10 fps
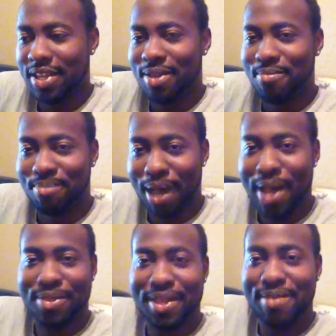
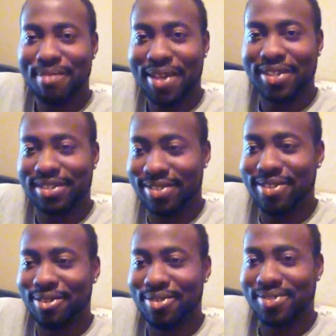bought them as
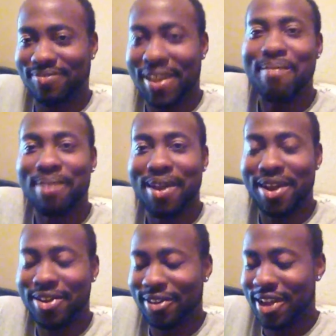those vampire
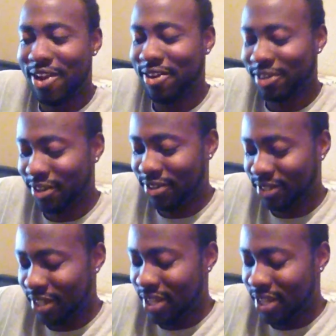hunter characters.